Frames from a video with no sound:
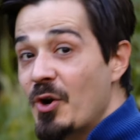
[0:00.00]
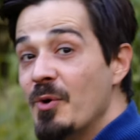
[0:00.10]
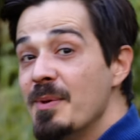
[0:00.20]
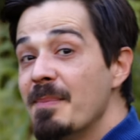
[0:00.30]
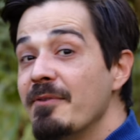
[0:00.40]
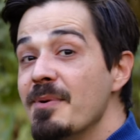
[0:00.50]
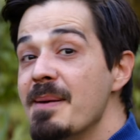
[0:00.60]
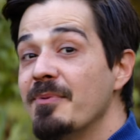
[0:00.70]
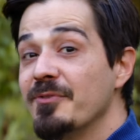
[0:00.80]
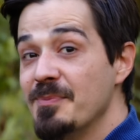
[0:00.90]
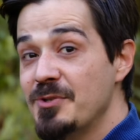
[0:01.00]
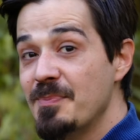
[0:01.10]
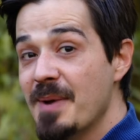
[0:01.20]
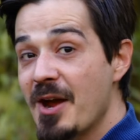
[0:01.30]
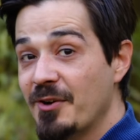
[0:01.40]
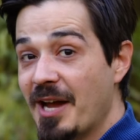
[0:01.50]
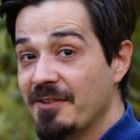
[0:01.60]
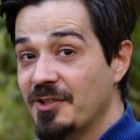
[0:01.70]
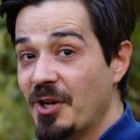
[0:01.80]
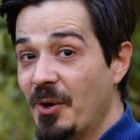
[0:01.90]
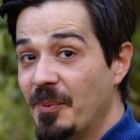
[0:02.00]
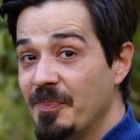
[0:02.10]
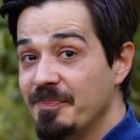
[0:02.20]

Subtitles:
who you might remember from 2 paragraphs ago.